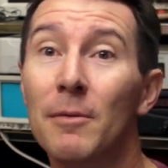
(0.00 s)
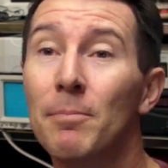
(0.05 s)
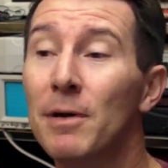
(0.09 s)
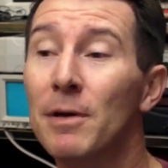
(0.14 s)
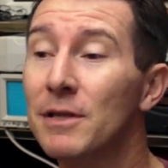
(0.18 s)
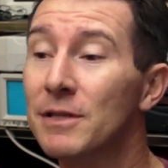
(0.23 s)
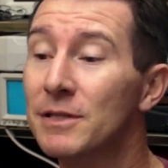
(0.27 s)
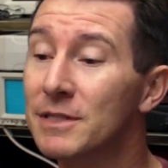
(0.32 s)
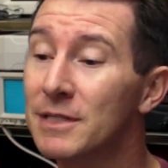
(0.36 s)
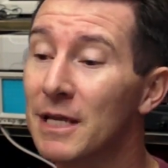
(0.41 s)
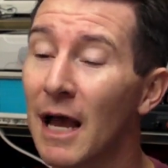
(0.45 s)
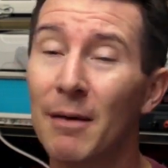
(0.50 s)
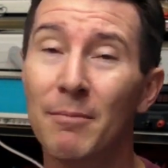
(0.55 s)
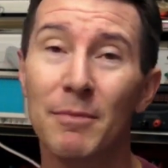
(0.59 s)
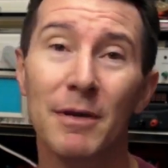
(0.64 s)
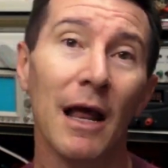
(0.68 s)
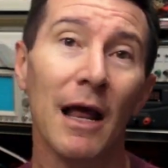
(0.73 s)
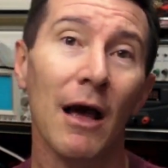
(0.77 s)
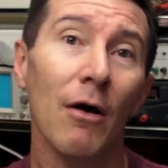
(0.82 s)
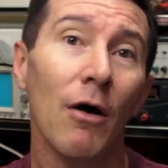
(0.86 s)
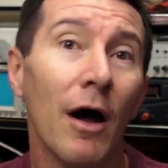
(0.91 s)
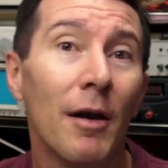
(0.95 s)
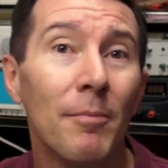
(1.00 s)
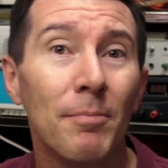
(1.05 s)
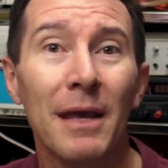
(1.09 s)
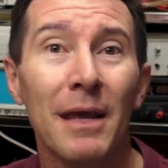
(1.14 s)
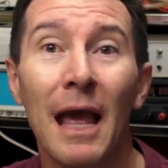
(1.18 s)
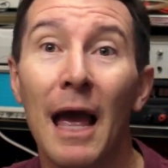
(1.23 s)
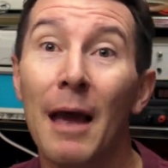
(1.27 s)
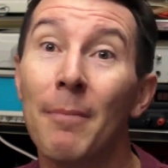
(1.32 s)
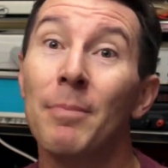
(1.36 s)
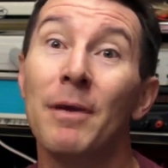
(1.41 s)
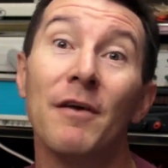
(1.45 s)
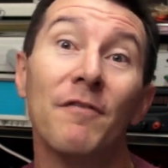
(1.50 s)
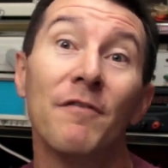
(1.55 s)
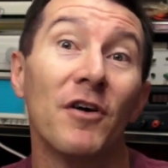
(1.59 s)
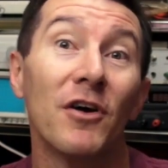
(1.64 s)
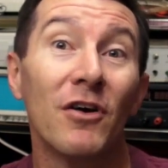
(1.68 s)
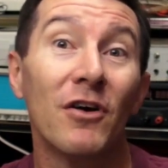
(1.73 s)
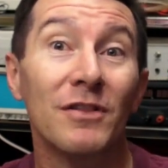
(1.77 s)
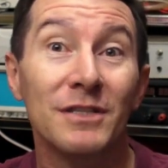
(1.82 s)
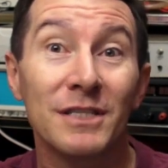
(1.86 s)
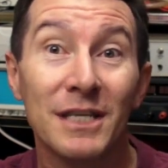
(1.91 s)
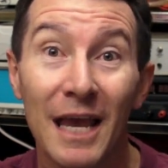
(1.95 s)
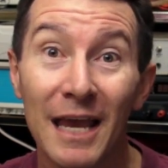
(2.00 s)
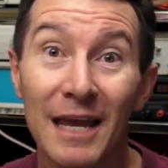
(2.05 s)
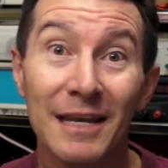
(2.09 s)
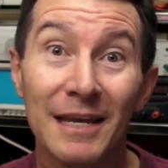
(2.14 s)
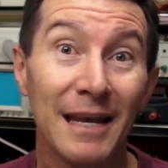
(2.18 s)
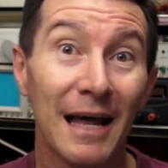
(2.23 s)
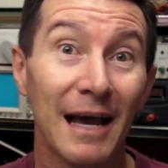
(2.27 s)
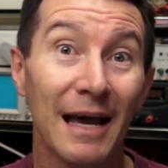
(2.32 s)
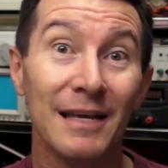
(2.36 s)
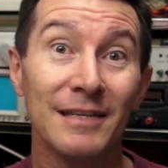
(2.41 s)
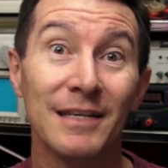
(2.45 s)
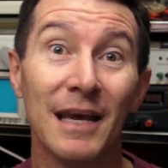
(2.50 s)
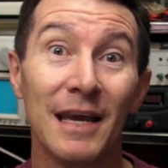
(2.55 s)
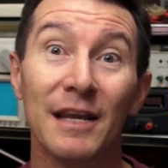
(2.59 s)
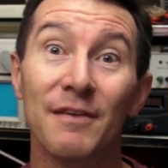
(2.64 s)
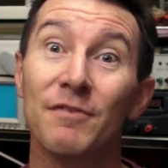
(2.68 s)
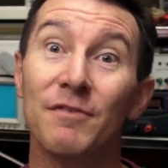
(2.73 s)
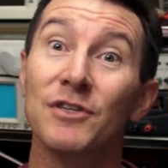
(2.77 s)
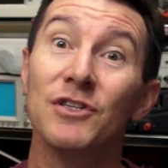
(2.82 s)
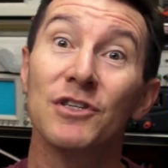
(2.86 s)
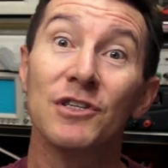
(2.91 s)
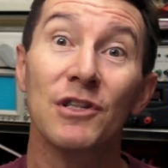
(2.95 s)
But, you know, I'd be happy if I got 10 days out of it,